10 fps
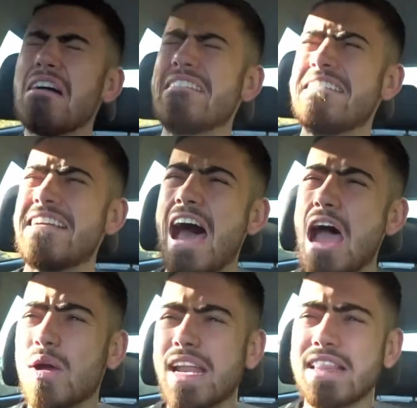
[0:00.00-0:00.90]
Oh
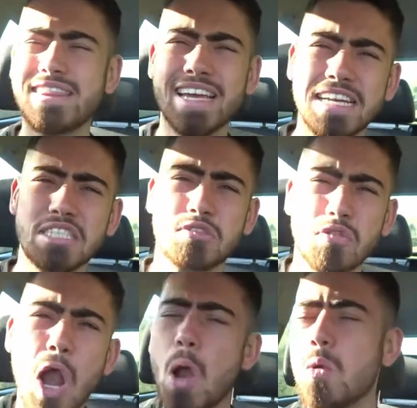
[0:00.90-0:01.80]
no, I didn't think this
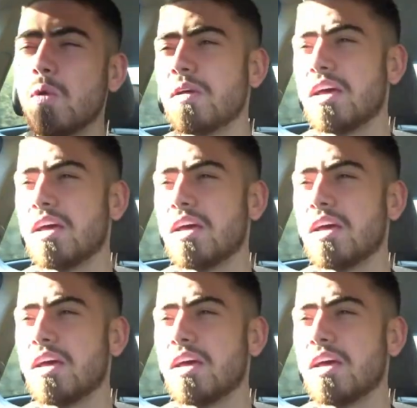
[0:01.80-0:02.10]
through.